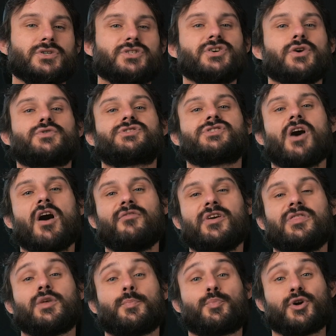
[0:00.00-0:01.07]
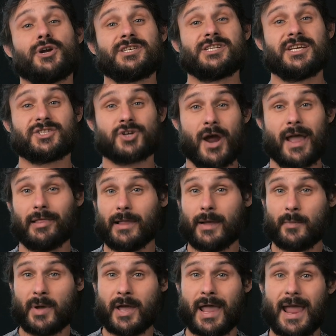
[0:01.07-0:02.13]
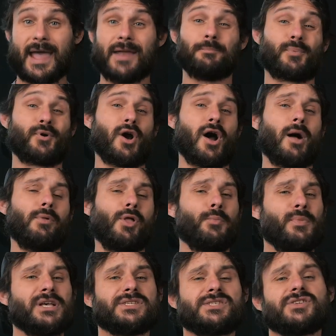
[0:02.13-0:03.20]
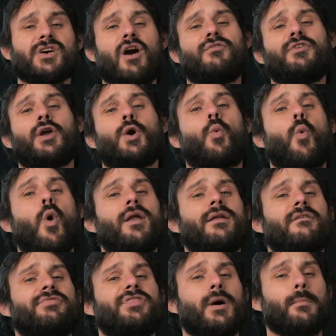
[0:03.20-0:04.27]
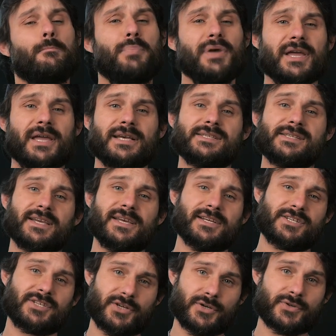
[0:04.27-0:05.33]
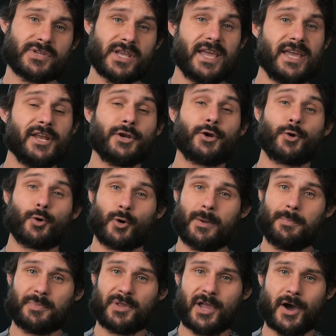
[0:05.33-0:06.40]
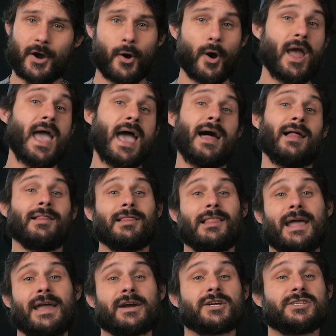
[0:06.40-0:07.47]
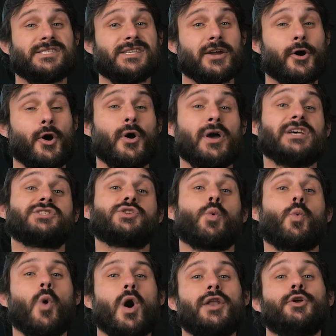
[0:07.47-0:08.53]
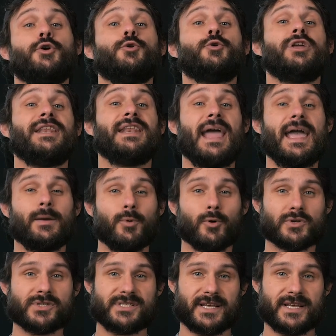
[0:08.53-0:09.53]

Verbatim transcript: So solving the bridging trilemma and problem is solving one of the biggest issues in crypto, and Layer 0 is the one who enables